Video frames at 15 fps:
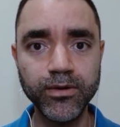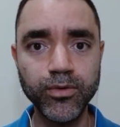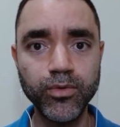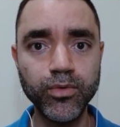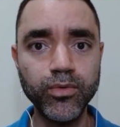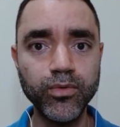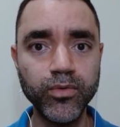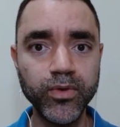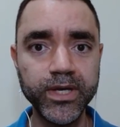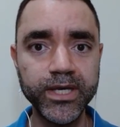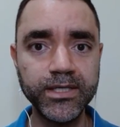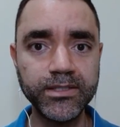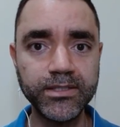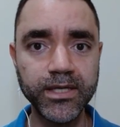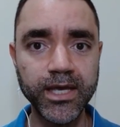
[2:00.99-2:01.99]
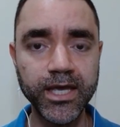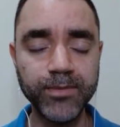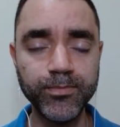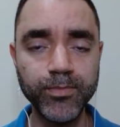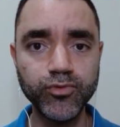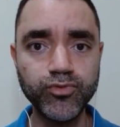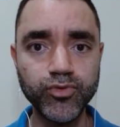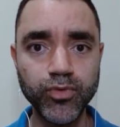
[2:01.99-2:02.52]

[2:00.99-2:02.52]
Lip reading: who is able to